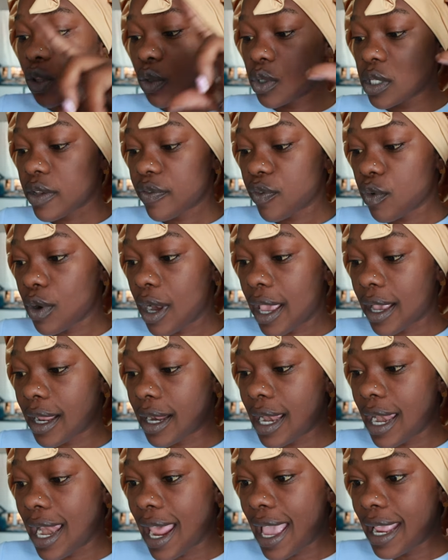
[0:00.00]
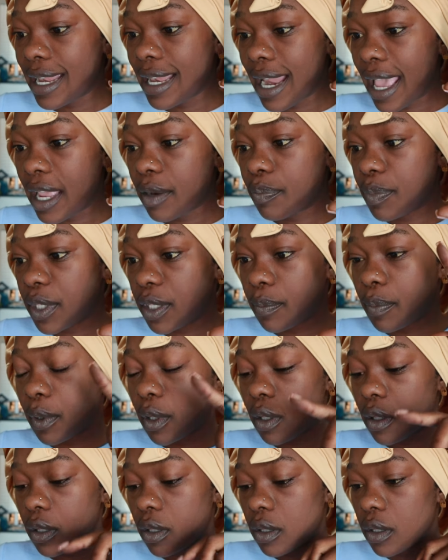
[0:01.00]
Those are for like light
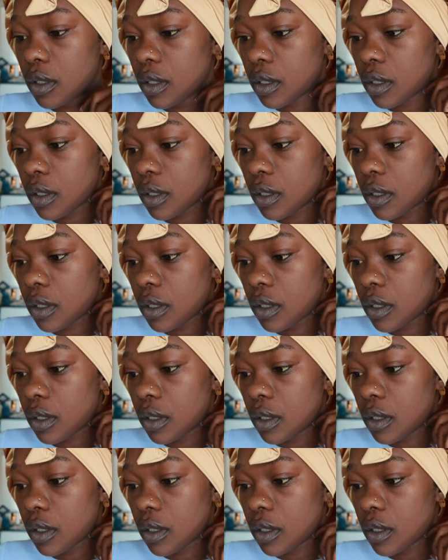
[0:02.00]
people.